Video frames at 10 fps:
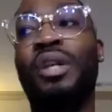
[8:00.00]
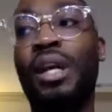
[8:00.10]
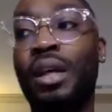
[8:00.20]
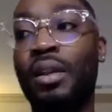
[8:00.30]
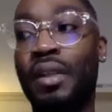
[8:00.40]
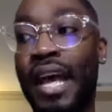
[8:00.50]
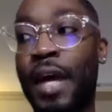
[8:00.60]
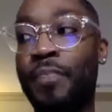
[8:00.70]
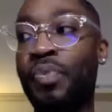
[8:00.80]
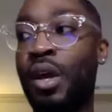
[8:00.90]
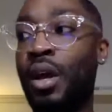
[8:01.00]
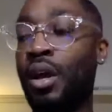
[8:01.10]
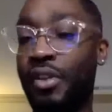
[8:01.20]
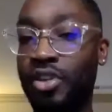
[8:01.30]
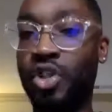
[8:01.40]
understand that
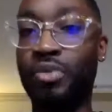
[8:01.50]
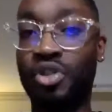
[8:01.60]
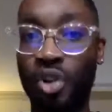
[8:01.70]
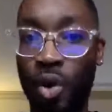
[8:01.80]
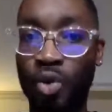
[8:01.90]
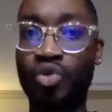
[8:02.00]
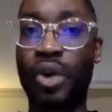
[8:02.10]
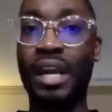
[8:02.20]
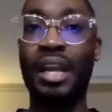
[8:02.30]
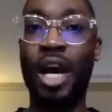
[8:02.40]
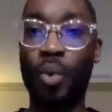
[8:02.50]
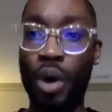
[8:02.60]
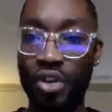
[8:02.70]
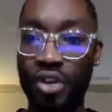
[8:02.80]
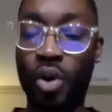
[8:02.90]
there's some souls right
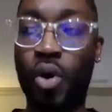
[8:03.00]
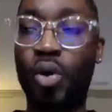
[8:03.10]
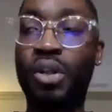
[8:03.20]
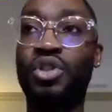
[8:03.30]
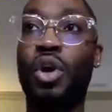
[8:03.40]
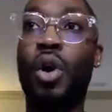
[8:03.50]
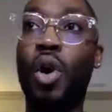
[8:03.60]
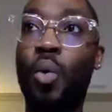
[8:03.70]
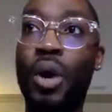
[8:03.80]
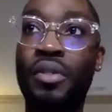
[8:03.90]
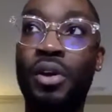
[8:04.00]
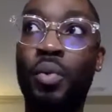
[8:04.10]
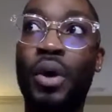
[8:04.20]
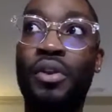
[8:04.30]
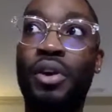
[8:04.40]
now, whether you're on this call,
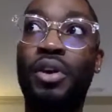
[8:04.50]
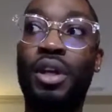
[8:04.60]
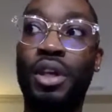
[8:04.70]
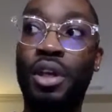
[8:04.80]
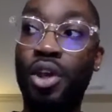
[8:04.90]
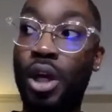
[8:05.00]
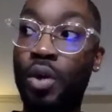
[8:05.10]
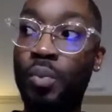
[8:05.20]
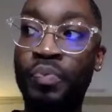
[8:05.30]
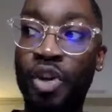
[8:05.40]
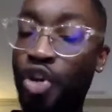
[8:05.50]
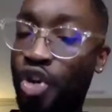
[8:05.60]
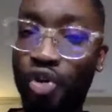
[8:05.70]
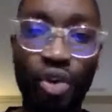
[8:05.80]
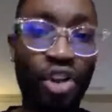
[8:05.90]
whether
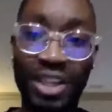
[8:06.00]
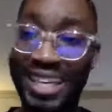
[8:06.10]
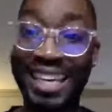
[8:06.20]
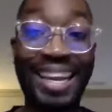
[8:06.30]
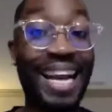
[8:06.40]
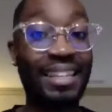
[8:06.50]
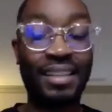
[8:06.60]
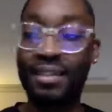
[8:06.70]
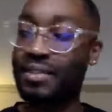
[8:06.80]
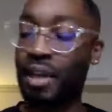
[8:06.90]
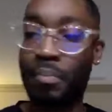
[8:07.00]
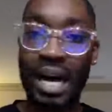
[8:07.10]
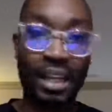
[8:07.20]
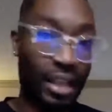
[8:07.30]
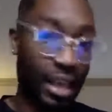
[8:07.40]
you're connected to
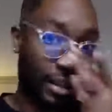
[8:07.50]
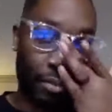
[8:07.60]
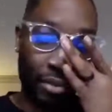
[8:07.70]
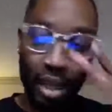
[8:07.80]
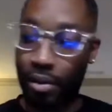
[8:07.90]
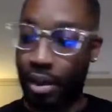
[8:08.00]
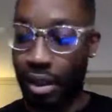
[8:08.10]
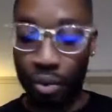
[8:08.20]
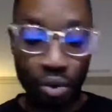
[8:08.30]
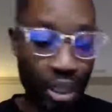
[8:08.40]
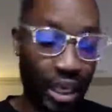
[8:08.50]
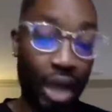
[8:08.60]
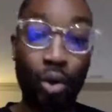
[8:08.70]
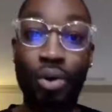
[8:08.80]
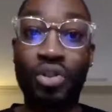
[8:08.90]
somebody
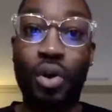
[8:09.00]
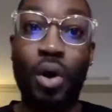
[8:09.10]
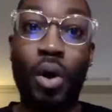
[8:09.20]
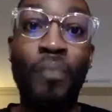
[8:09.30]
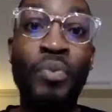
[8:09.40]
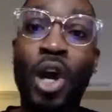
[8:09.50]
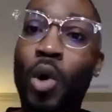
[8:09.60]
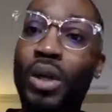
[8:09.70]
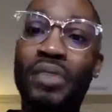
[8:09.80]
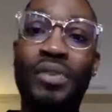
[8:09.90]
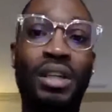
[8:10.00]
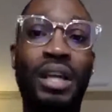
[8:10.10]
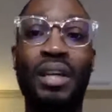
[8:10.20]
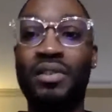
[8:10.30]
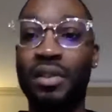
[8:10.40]
that got on this call, or
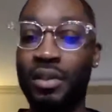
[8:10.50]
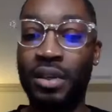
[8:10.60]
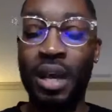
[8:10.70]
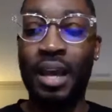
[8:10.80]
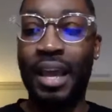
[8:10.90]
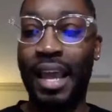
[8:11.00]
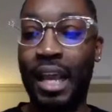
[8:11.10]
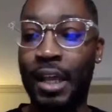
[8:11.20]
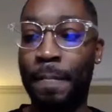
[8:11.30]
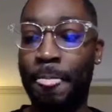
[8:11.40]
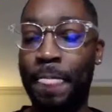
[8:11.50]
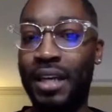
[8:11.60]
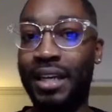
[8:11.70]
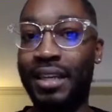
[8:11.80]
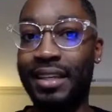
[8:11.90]
whatever the case is,
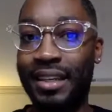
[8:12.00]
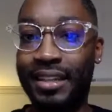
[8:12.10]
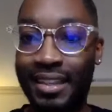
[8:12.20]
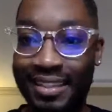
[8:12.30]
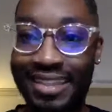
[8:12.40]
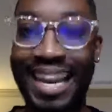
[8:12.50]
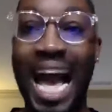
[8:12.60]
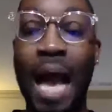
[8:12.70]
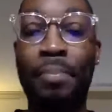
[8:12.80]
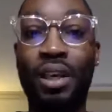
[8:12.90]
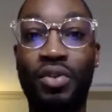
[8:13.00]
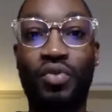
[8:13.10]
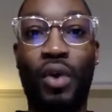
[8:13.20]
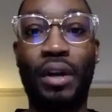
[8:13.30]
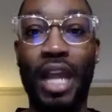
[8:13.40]
and it's not
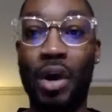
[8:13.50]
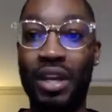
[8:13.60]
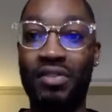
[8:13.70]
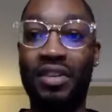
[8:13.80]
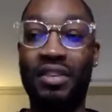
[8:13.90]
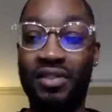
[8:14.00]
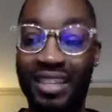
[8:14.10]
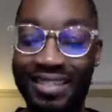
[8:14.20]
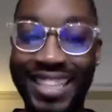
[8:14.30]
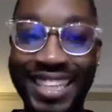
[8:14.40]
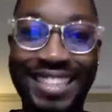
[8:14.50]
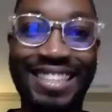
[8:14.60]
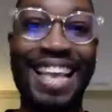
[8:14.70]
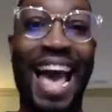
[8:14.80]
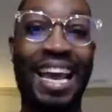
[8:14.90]
peace right now. It's
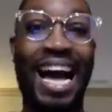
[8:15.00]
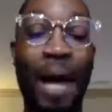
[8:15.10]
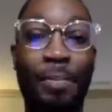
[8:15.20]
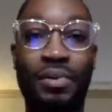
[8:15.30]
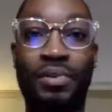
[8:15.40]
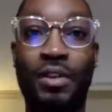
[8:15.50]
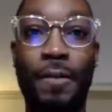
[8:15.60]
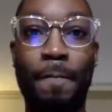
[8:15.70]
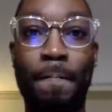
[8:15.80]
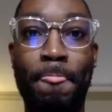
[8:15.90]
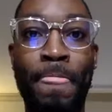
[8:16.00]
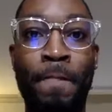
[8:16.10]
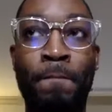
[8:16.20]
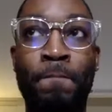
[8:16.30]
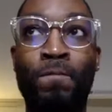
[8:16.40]
the exact opposite.
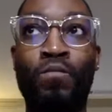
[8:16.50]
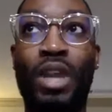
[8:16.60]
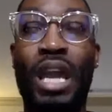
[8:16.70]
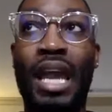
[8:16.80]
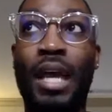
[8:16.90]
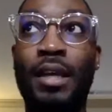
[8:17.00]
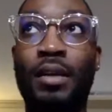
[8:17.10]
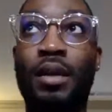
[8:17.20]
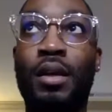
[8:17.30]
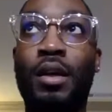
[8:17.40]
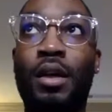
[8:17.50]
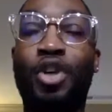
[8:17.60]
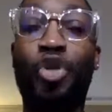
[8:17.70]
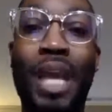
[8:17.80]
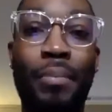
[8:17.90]
And
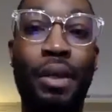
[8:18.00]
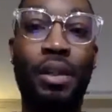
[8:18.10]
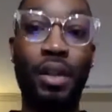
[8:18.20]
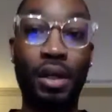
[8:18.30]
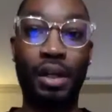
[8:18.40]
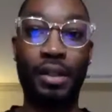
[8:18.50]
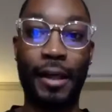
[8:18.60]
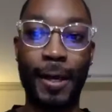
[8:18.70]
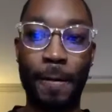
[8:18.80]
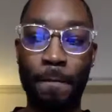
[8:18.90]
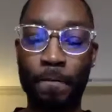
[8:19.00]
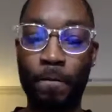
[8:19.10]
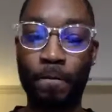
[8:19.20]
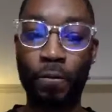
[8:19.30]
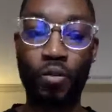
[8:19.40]
you may be looking
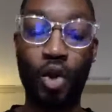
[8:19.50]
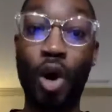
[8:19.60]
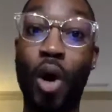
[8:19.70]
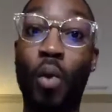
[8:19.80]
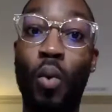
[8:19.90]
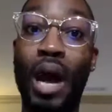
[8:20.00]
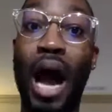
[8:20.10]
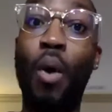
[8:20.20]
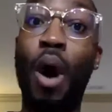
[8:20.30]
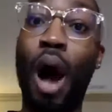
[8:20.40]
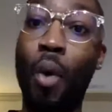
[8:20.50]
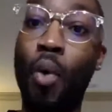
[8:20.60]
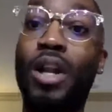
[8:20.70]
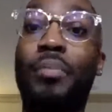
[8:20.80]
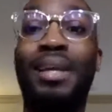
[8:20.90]
like,
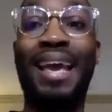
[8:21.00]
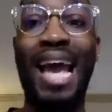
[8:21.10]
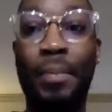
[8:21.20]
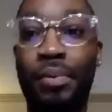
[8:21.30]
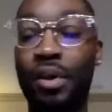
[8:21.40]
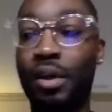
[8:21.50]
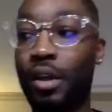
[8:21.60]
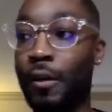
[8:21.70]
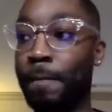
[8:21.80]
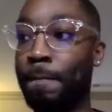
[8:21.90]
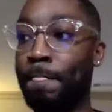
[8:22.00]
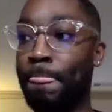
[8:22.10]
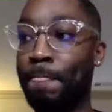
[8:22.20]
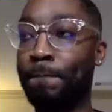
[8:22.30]
I want to be happy again.